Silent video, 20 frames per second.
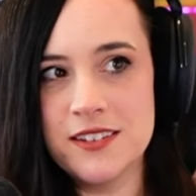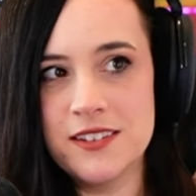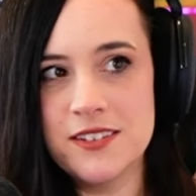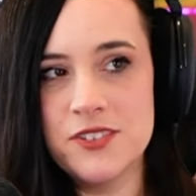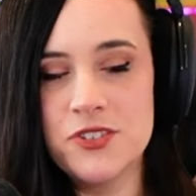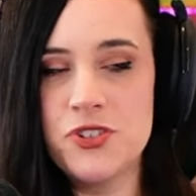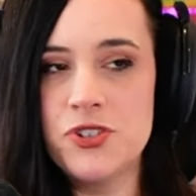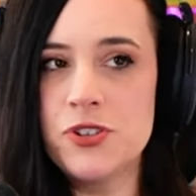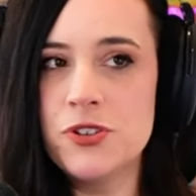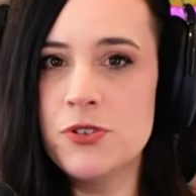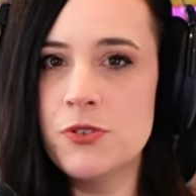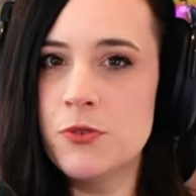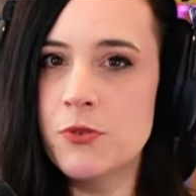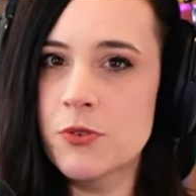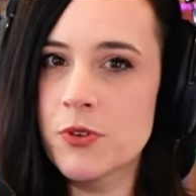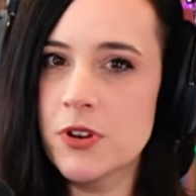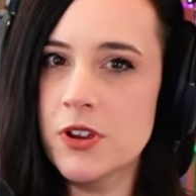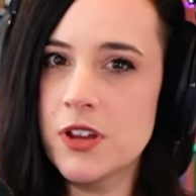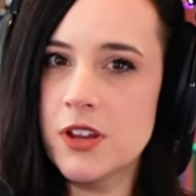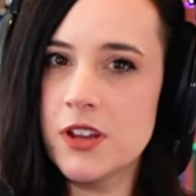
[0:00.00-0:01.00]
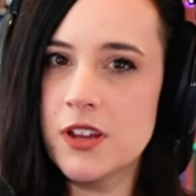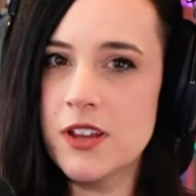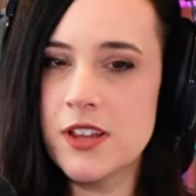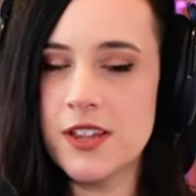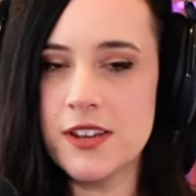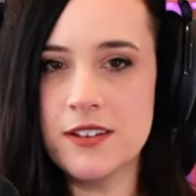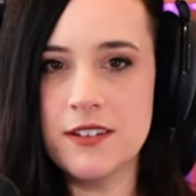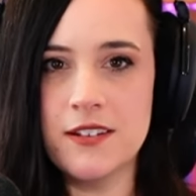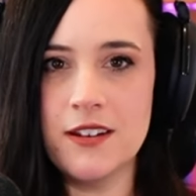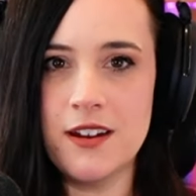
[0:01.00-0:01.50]
Jinora
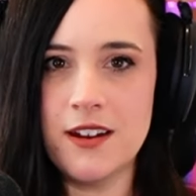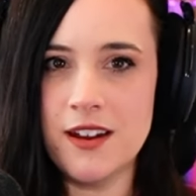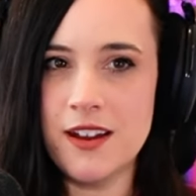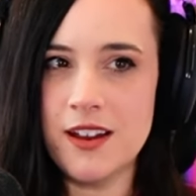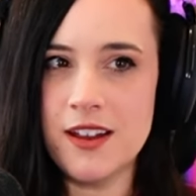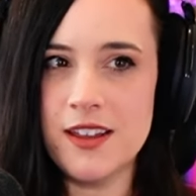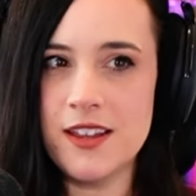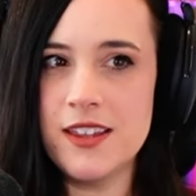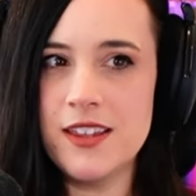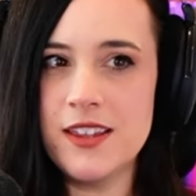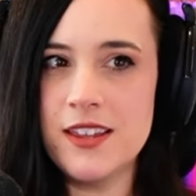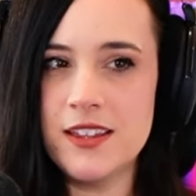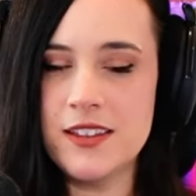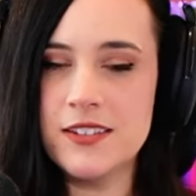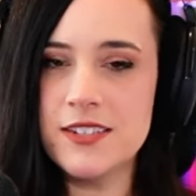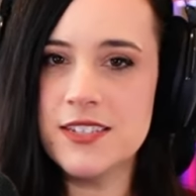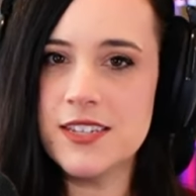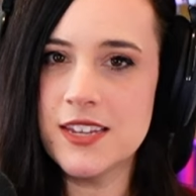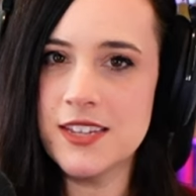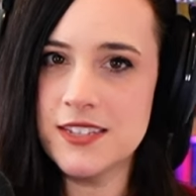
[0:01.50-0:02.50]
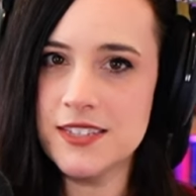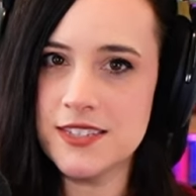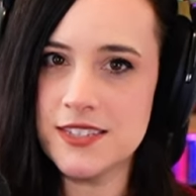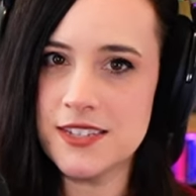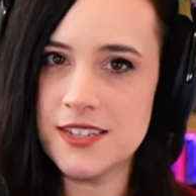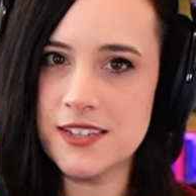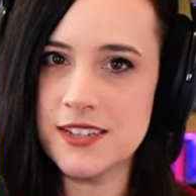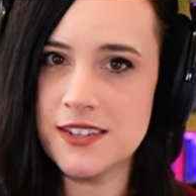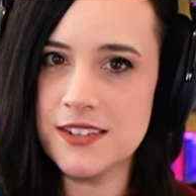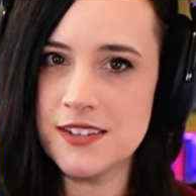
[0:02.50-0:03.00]
and Kai and
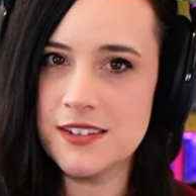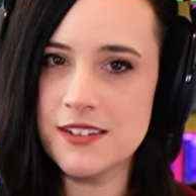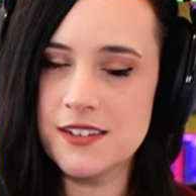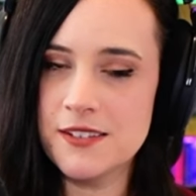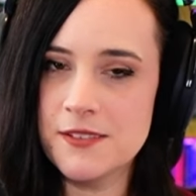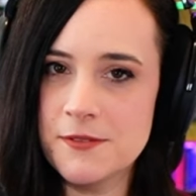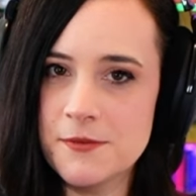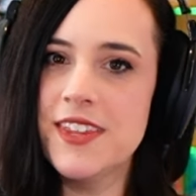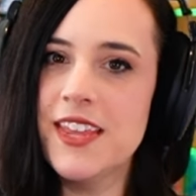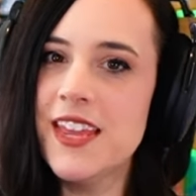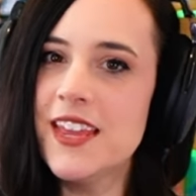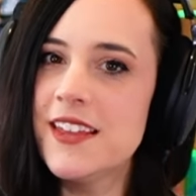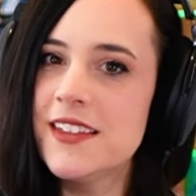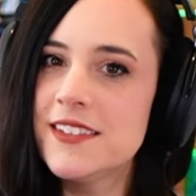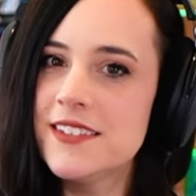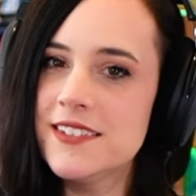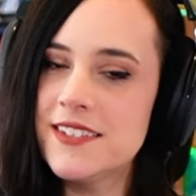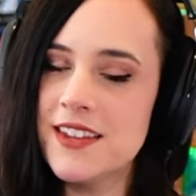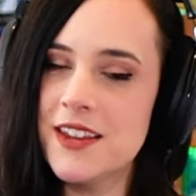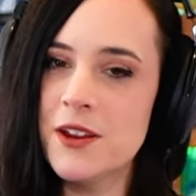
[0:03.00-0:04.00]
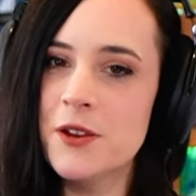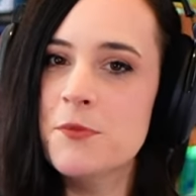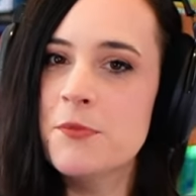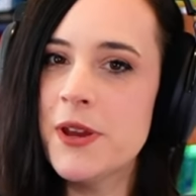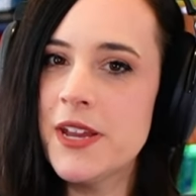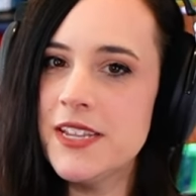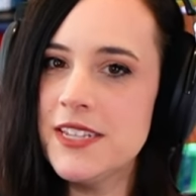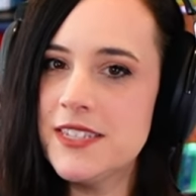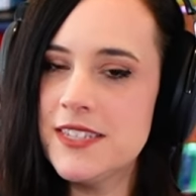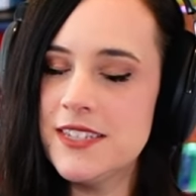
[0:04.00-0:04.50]
Tenzin and Air
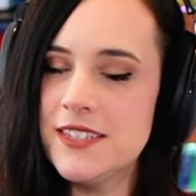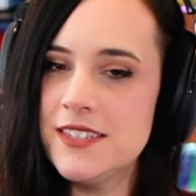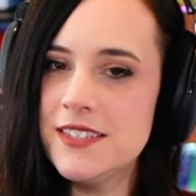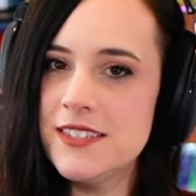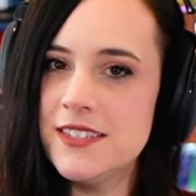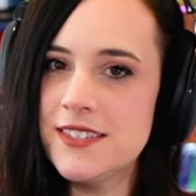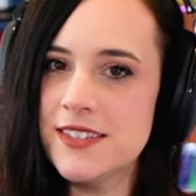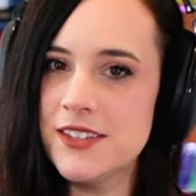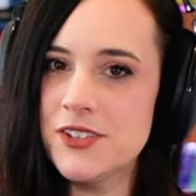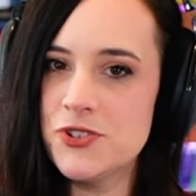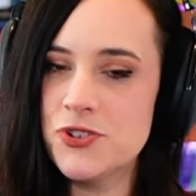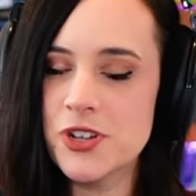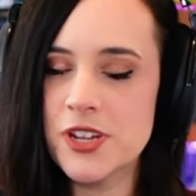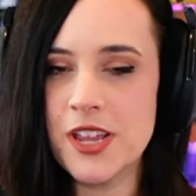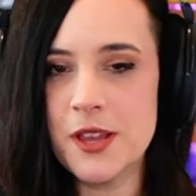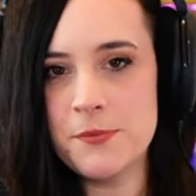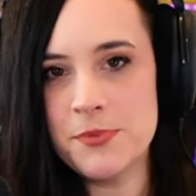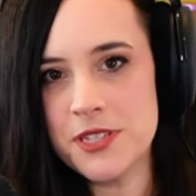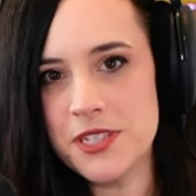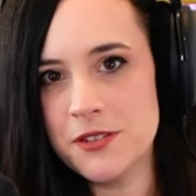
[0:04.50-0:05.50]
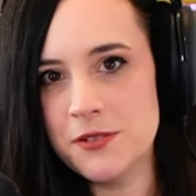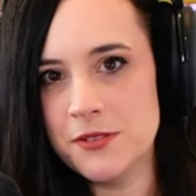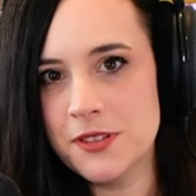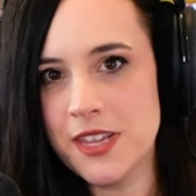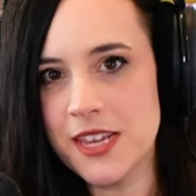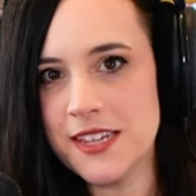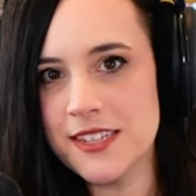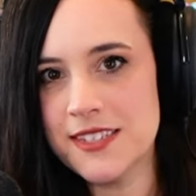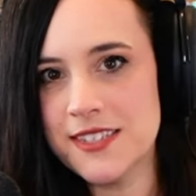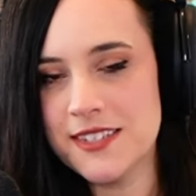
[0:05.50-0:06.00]
Bison centric episode
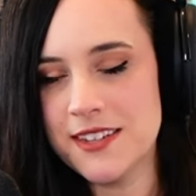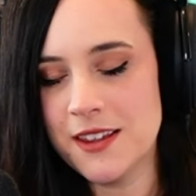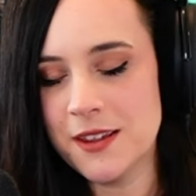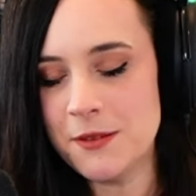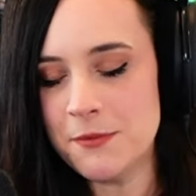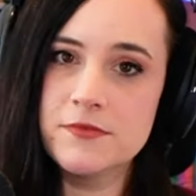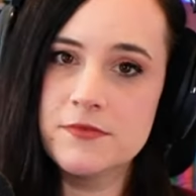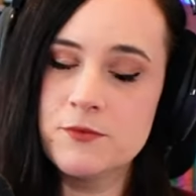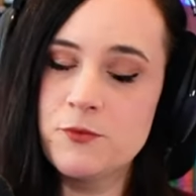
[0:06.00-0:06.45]
last time.